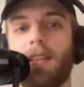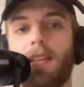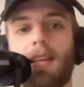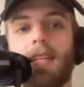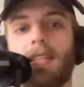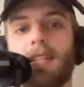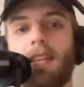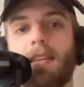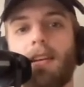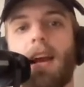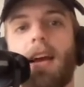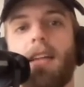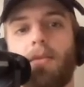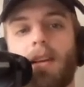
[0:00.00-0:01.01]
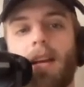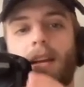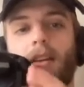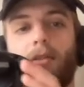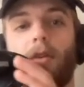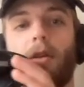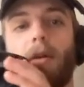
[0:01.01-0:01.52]
he's another guy that we kind
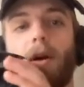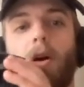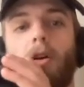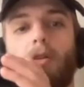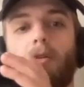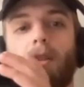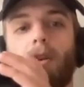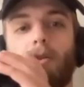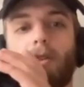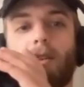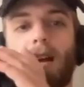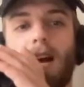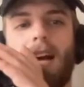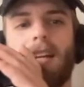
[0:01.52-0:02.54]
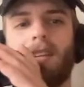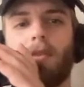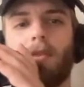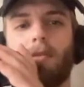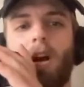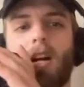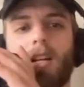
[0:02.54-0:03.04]
of threw a bone local guys
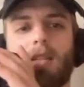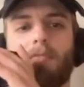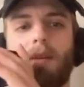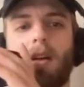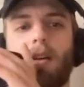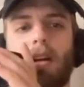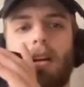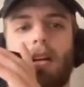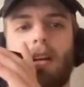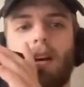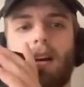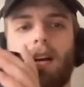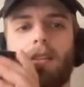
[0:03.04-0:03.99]
from roxbury uh,